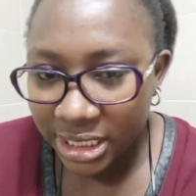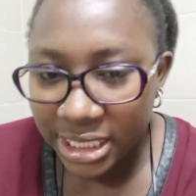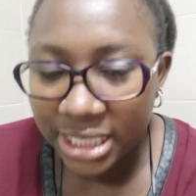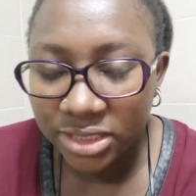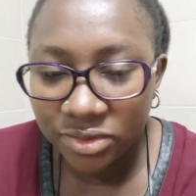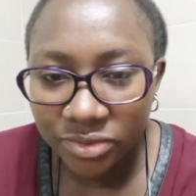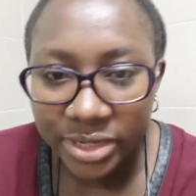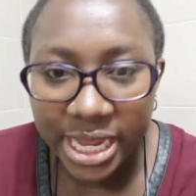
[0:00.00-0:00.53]

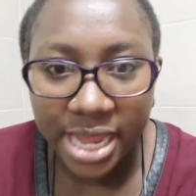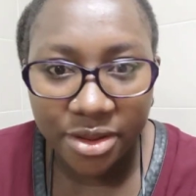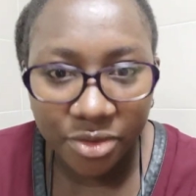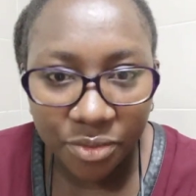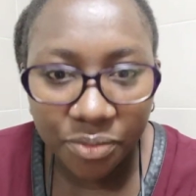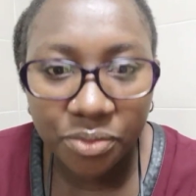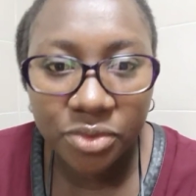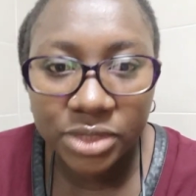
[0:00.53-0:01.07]
That's where
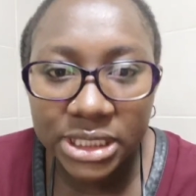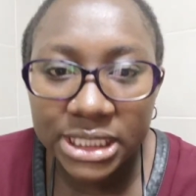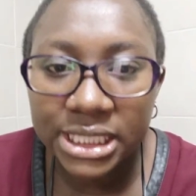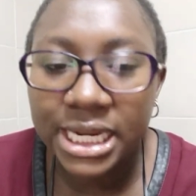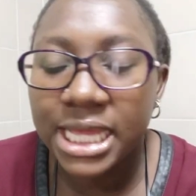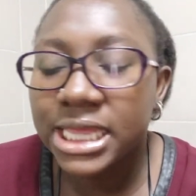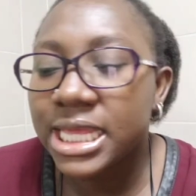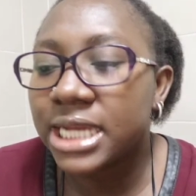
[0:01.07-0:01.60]
you put
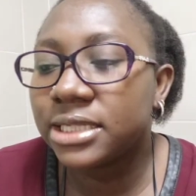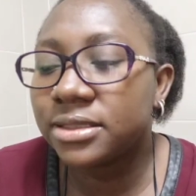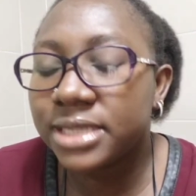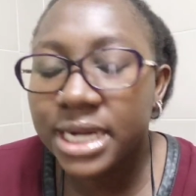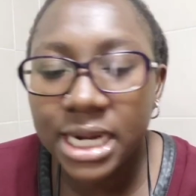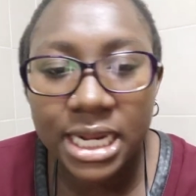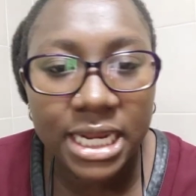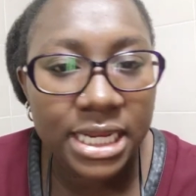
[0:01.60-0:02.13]
in, and the
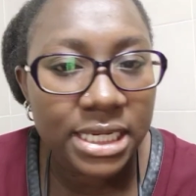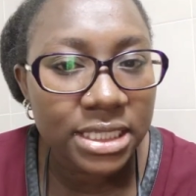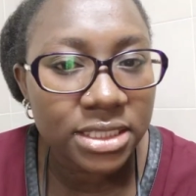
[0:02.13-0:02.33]
adrenaline